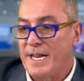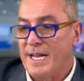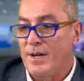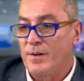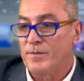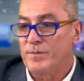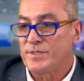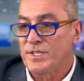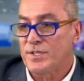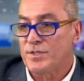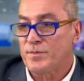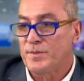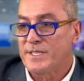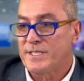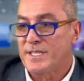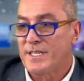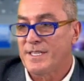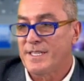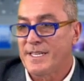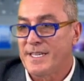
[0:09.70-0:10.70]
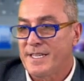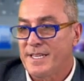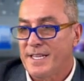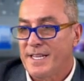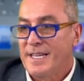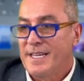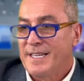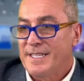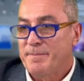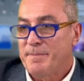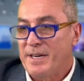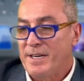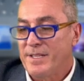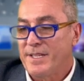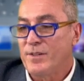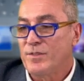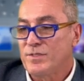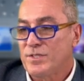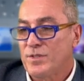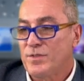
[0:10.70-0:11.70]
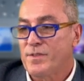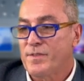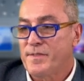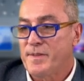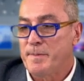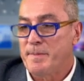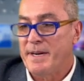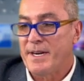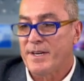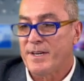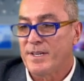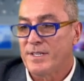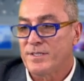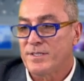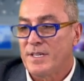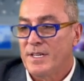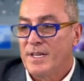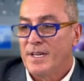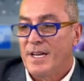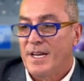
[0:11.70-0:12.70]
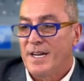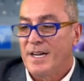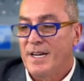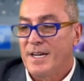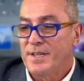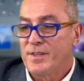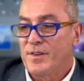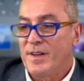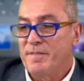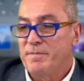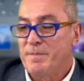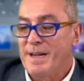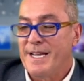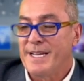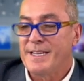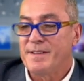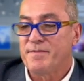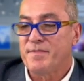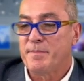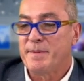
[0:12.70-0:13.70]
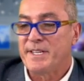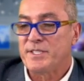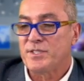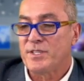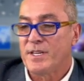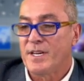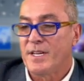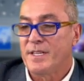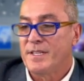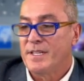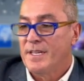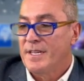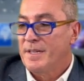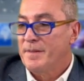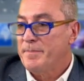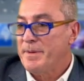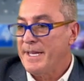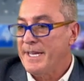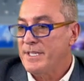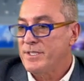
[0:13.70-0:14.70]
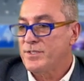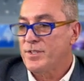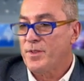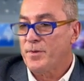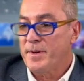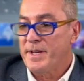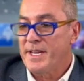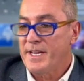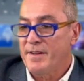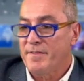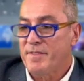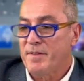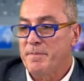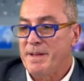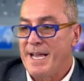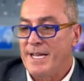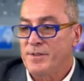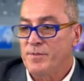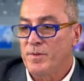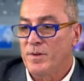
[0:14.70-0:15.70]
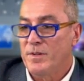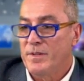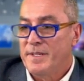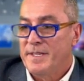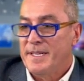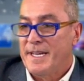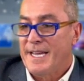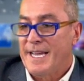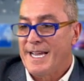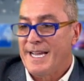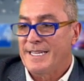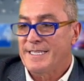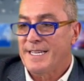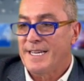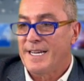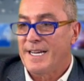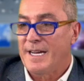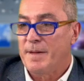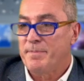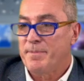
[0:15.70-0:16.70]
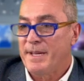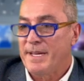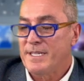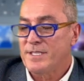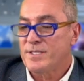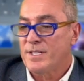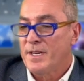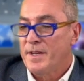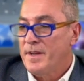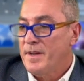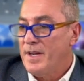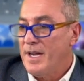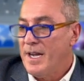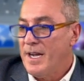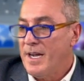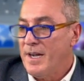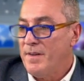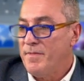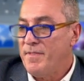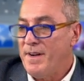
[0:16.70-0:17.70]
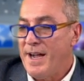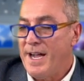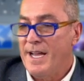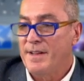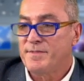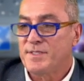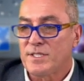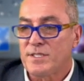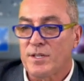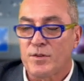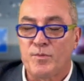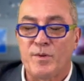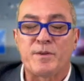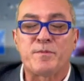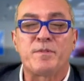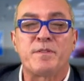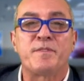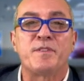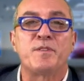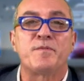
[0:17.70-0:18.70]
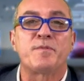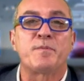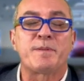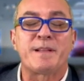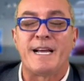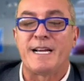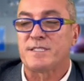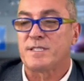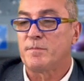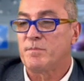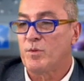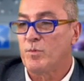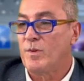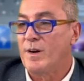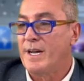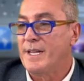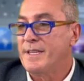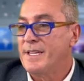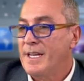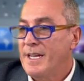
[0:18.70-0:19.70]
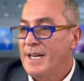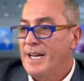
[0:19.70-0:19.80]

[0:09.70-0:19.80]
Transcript: out just recently, Paralegal Institute of the Americas. You have my information on page 3 of the manual. And on page 5, just a quick review from class number 1,